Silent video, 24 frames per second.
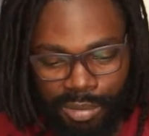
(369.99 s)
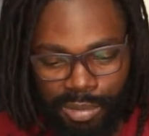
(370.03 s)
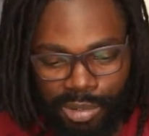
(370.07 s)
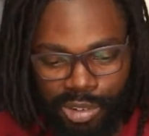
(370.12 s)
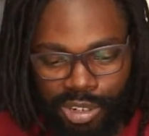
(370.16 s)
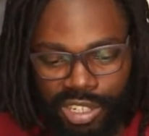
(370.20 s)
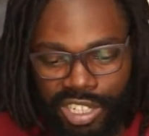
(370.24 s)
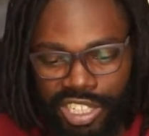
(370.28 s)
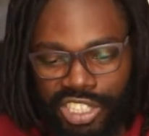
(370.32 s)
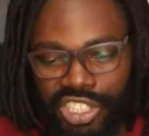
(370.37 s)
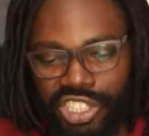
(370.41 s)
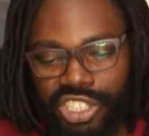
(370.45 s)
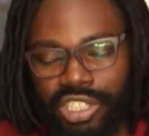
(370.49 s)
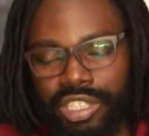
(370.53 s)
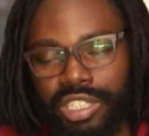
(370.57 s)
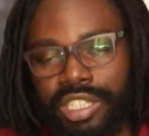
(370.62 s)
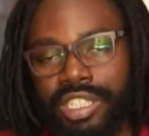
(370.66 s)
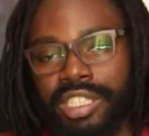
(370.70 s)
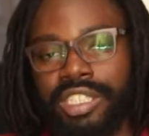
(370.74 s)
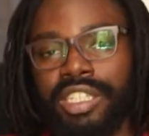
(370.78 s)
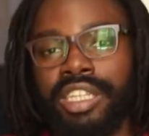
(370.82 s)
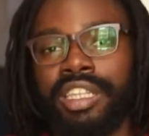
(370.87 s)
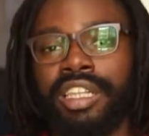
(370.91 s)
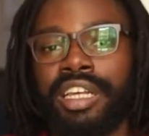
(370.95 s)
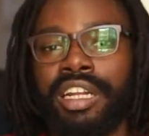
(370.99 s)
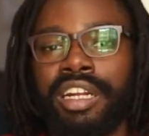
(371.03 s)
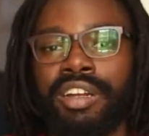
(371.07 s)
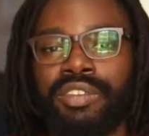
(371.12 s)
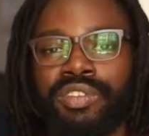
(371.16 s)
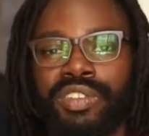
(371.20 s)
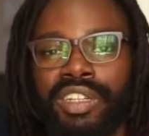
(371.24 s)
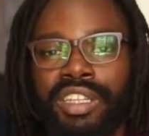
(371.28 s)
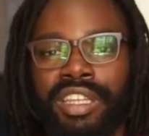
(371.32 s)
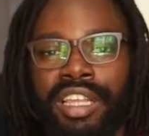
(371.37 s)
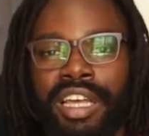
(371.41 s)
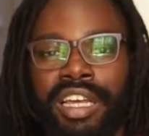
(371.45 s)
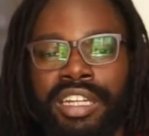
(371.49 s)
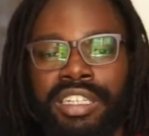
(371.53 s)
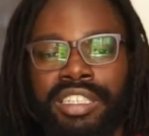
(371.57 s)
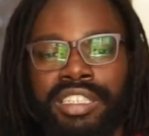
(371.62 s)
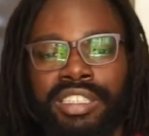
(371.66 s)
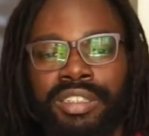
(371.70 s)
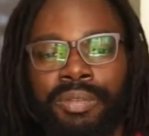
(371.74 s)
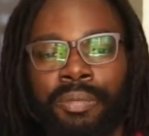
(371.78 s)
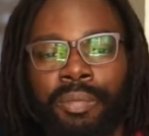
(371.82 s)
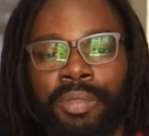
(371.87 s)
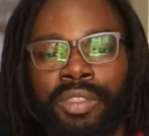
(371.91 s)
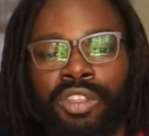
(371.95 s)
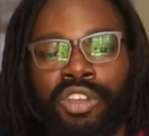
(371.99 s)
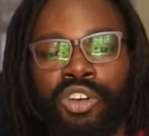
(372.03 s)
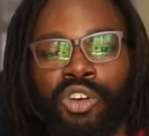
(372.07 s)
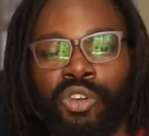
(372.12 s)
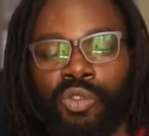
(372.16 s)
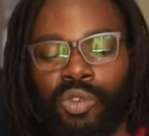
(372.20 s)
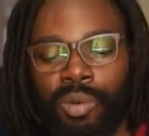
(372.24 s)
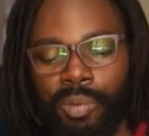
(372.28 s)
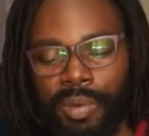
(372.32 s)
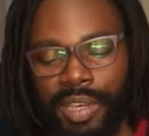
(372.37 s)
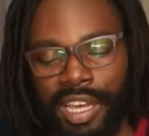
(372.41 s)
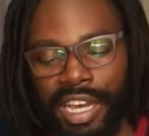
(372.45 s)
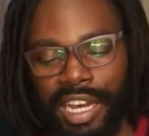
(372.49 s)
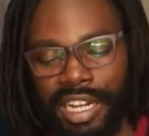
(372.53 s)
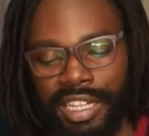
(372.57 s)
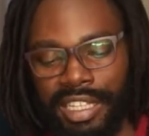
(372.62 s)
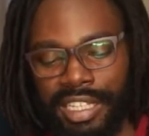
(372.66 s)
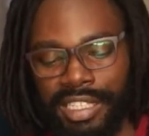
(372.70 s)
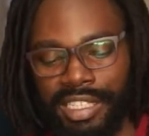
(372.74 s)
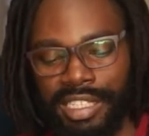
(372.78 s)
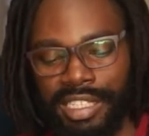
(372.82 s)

conditions, and then after that, we began the